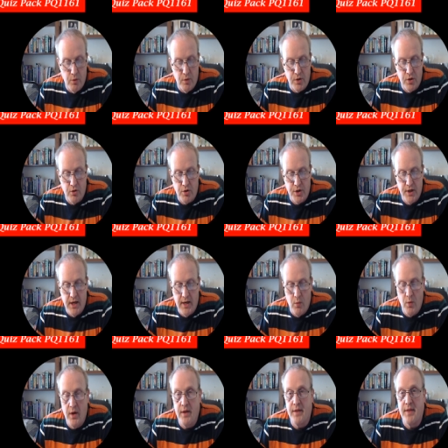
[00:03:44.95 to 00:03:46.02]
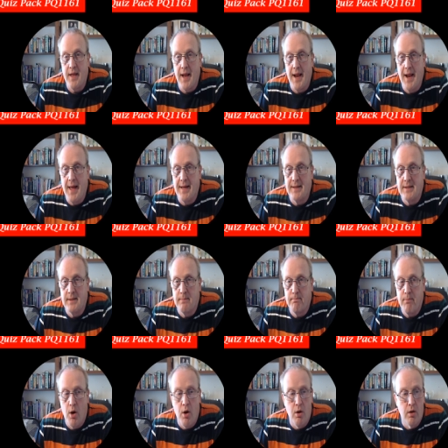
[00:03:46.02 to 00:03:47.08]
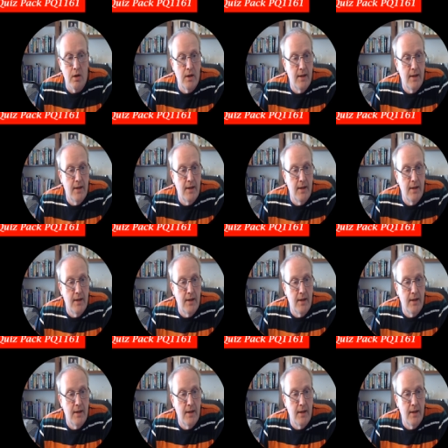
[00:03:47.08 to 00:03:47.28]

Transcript: associate with Les Paul?